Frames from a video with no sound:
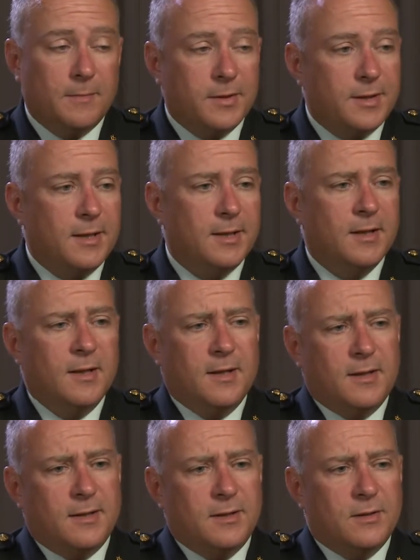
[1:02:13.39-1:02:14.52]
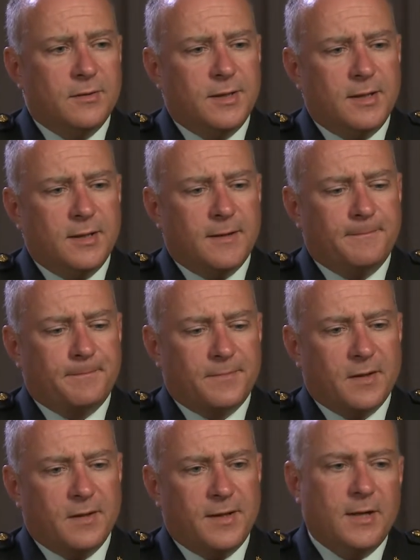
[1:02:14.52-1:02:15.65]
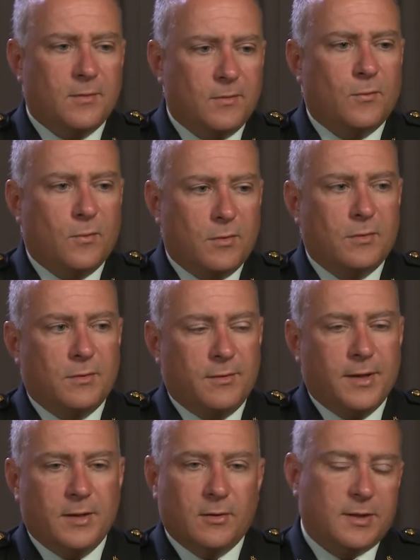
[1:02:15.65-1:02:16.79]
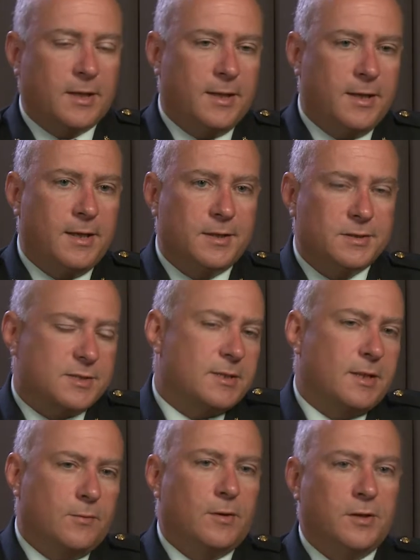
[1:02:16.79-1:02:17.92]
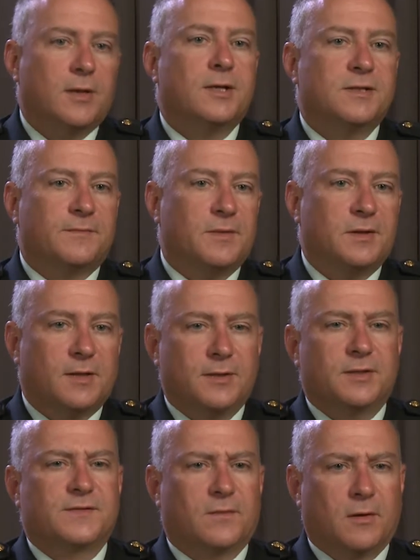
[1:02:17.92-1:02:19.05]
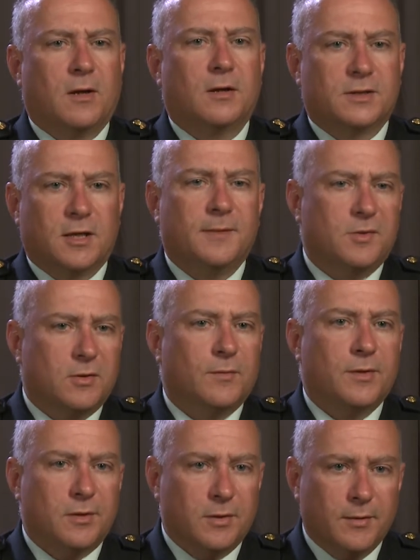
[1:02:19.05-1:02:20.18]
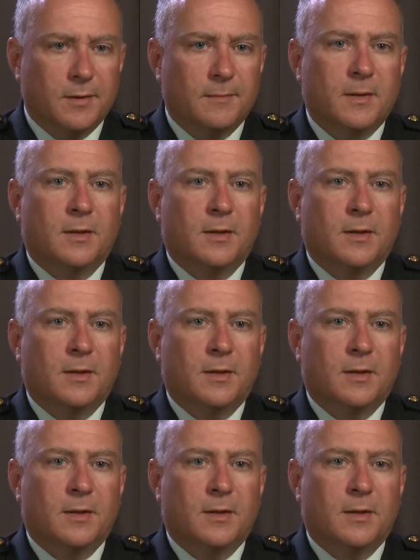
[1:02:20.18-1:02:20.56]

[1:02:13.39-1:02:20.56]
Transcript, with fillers: But they, you know, they looked at Canadians as like, well, you guys have done this for a long time. You know what you're doing.